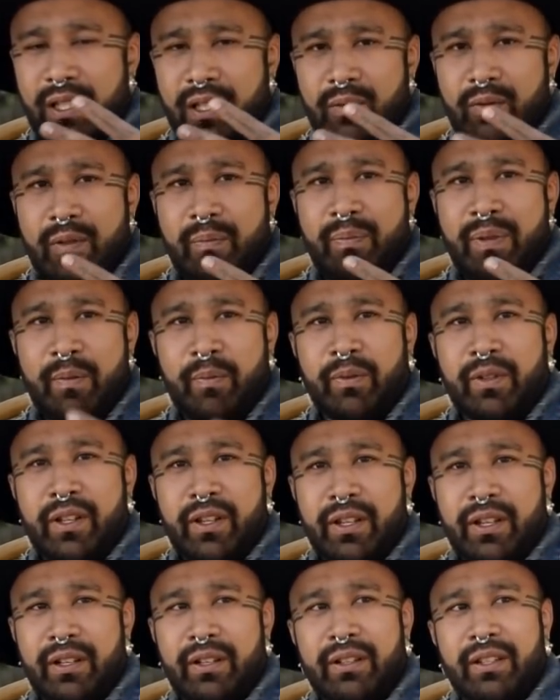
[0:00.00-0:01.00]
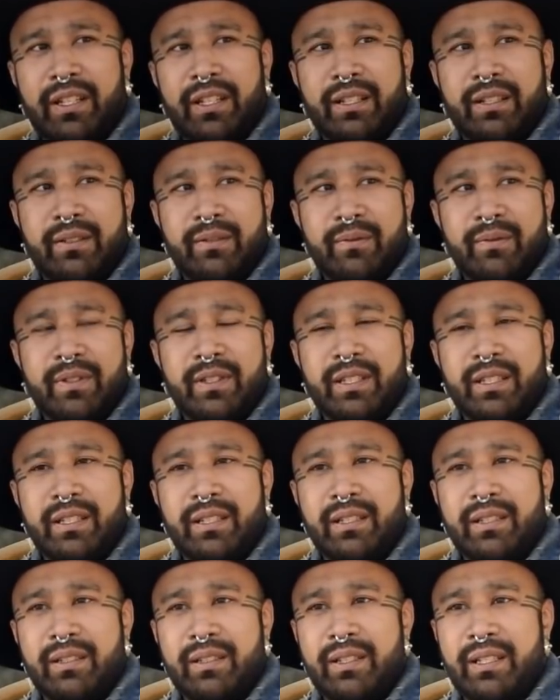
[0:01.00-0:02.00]
When people are there, like when
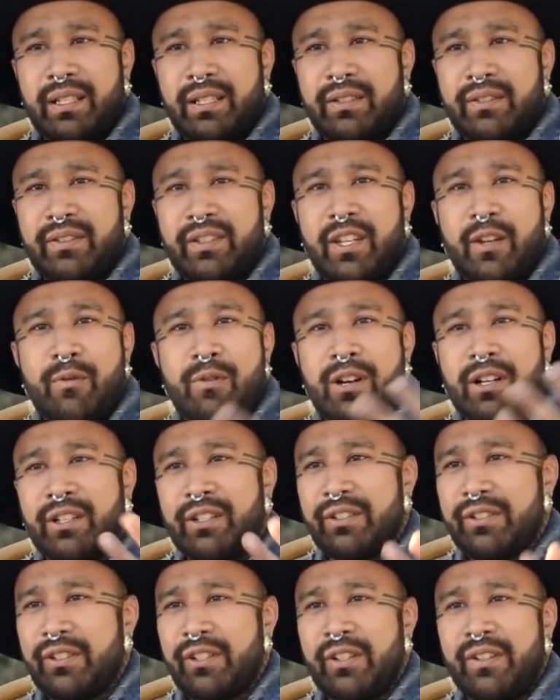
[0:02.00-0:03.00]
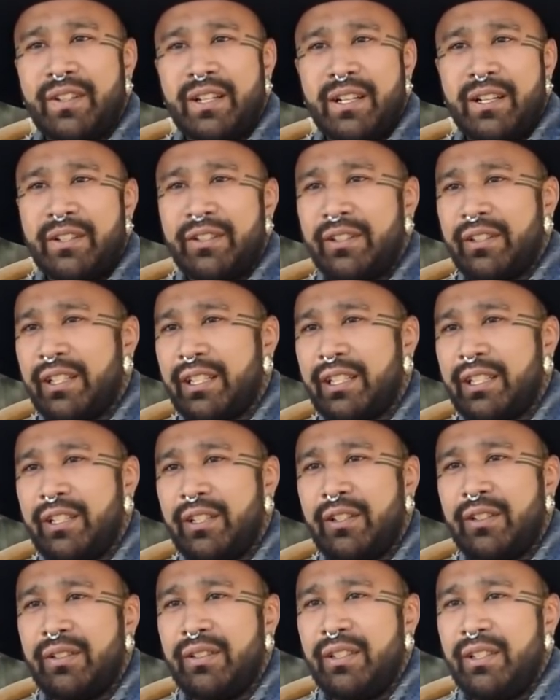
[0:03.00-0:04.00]
like skinwalkers are around, or like, you
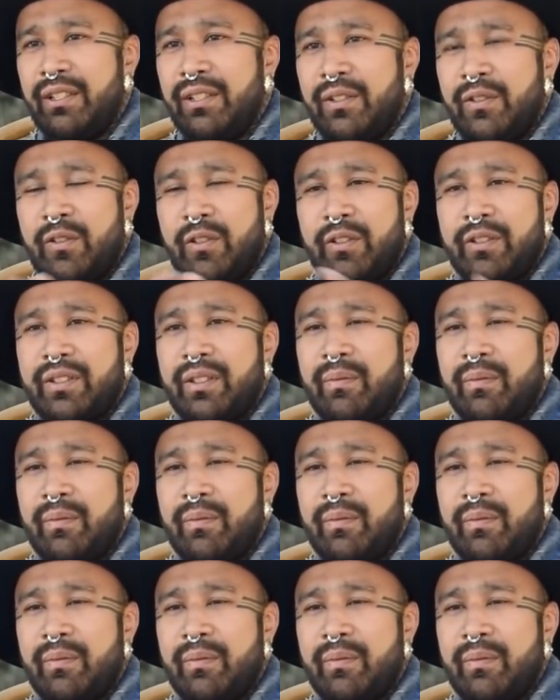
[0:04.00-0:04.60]
know, or